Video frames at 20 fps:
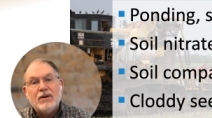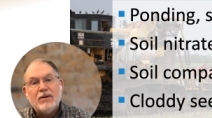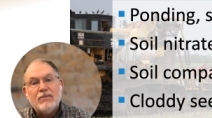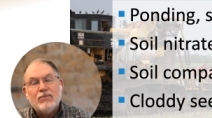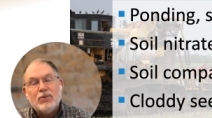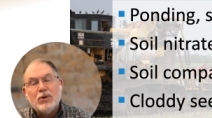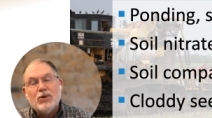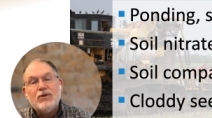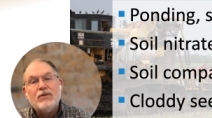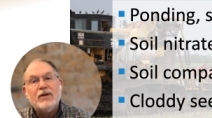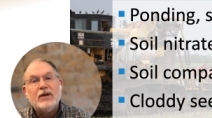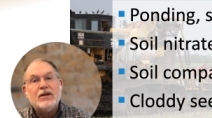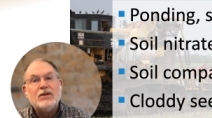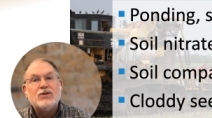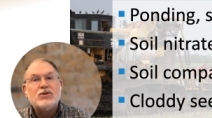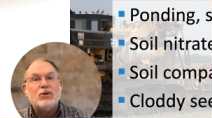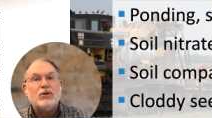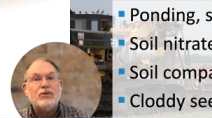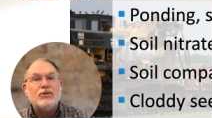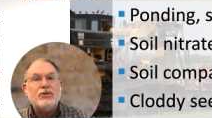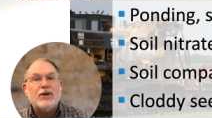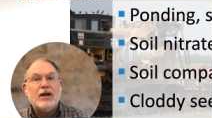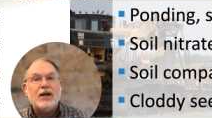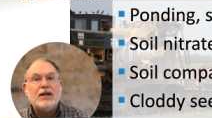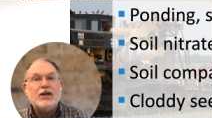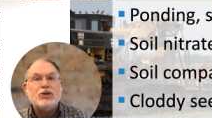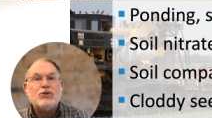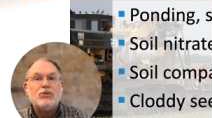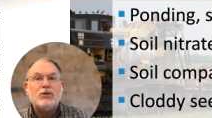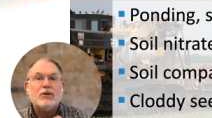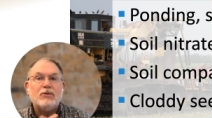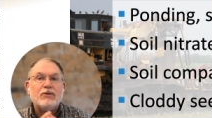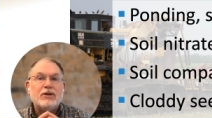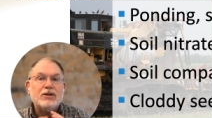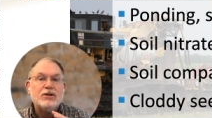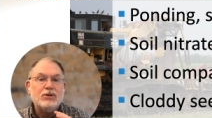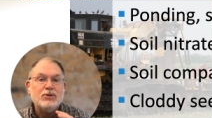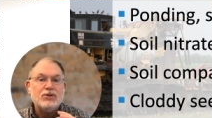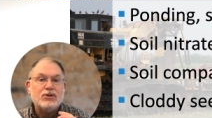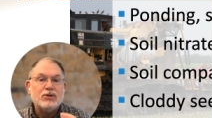improving soil drainage will
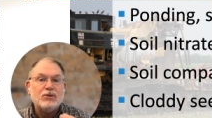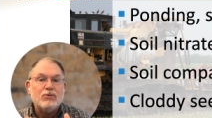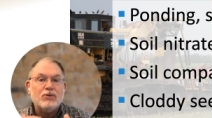reduce the